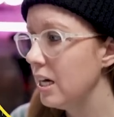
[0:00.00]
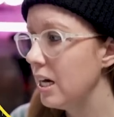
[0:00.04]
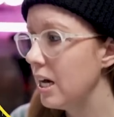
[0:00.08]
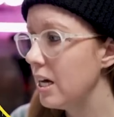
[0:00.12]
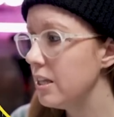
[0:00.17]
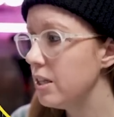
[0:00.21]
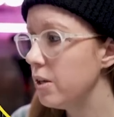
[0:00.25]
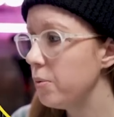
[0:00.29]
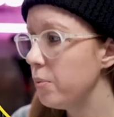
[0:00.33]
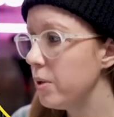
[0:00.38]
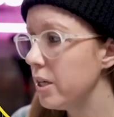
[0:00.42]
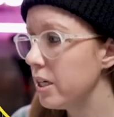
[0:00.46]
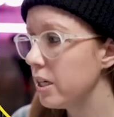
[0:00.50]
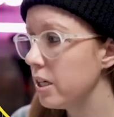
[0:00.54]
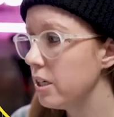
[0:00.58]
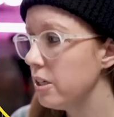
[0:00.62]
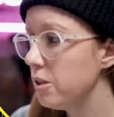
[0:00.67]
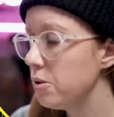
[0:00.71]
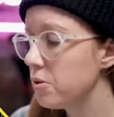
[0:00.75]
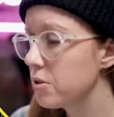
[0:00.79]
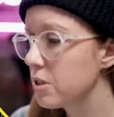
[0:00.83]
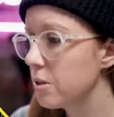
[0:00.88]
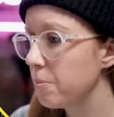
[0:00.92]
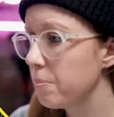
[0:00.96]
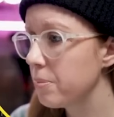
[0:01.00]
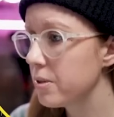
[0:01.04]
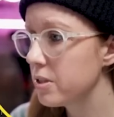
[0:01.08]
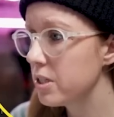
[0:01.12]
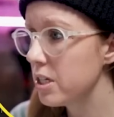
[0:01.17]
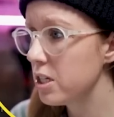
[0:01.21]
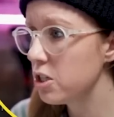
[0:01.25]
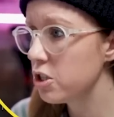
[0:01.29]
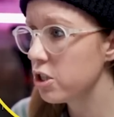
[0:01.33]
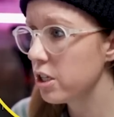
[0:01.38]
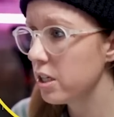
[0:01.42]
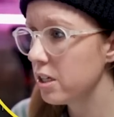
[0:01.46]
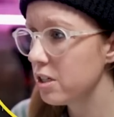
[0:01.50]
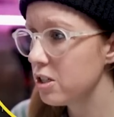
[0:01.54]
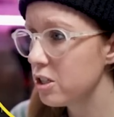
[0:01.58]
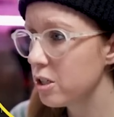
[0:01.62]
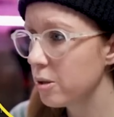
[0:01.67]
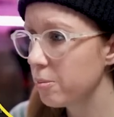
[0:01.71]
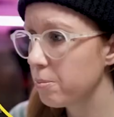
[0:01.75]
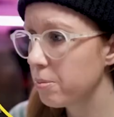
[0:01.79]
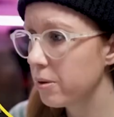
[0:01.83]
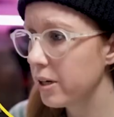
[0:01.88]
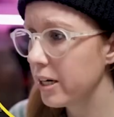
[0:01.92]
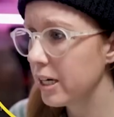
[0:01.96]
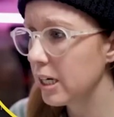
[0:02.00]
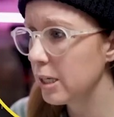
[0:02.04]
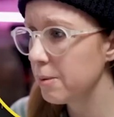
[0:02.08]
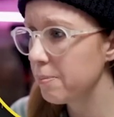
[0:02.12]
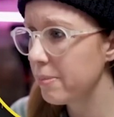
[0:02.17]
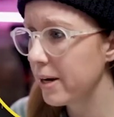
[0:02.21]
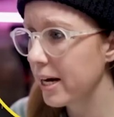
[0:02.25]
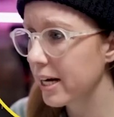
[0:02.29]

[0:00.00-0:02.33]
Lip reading: and then we can use the position to bring it